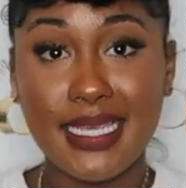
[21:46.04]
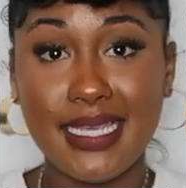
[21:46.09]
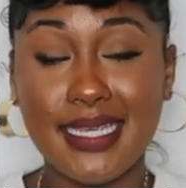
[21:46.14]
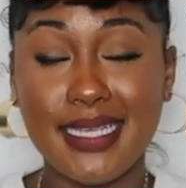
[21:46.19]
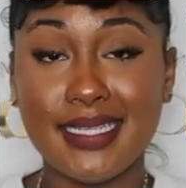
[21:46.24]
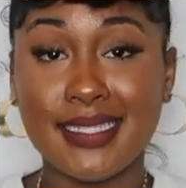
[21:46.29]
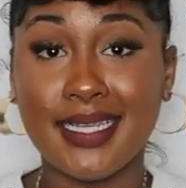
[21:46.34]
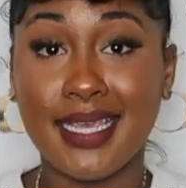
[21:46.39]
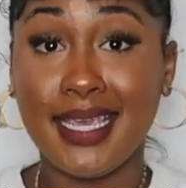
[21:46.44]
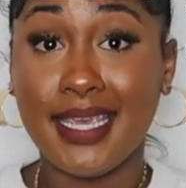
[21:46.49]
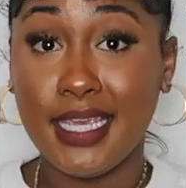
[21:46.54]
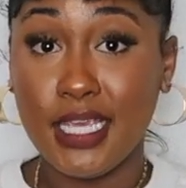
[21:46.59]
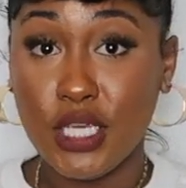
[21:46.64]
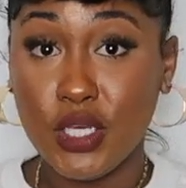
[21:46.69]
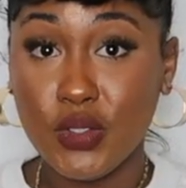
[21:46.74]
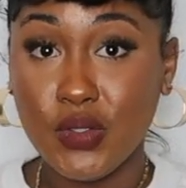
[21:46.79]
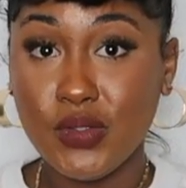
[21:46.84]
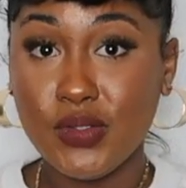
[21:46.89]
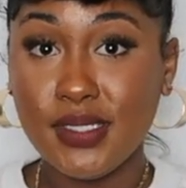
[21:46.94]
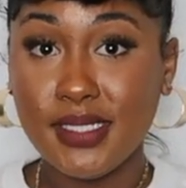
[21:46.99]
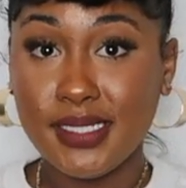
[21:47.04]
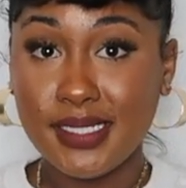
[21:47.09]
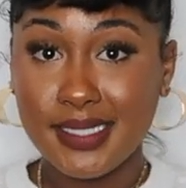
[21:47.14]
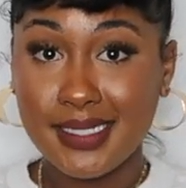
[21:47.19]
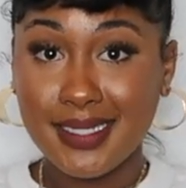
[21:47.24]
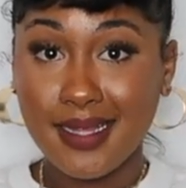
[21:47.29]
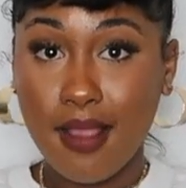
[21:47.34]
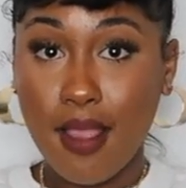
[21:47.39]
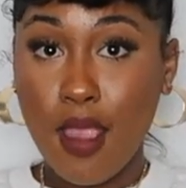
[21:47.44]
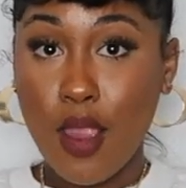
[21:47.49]
these heels
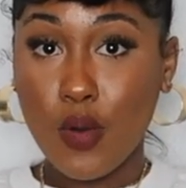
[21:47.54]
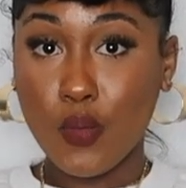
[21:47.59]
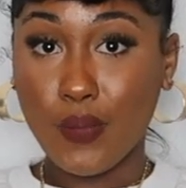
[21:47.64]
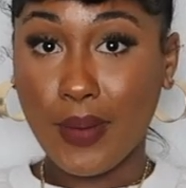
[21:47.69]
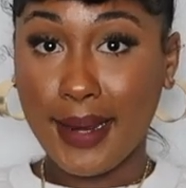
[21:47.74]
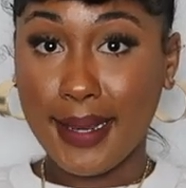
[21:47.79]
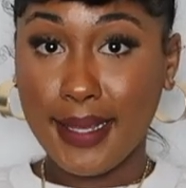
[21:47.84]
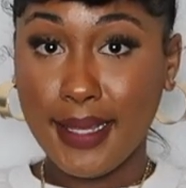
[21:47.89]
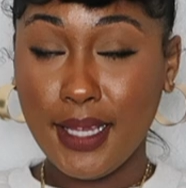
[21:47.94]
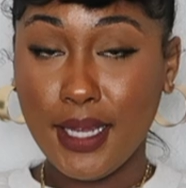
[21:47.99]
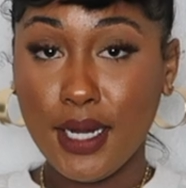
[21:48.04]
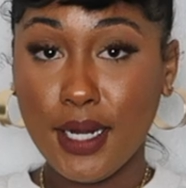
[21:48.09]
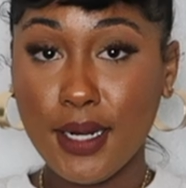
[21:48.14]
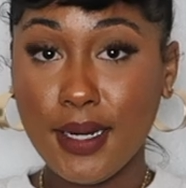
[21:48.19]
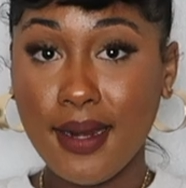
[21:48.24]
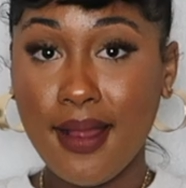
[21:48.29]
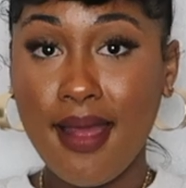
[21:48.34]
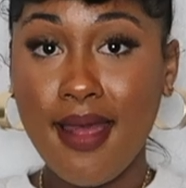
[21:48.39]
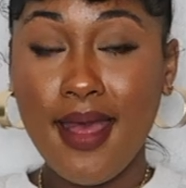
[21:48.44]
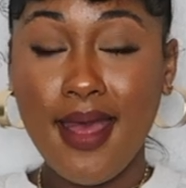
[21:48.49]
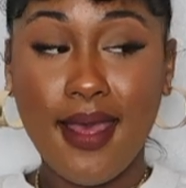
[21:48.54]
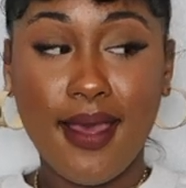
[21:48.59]
right here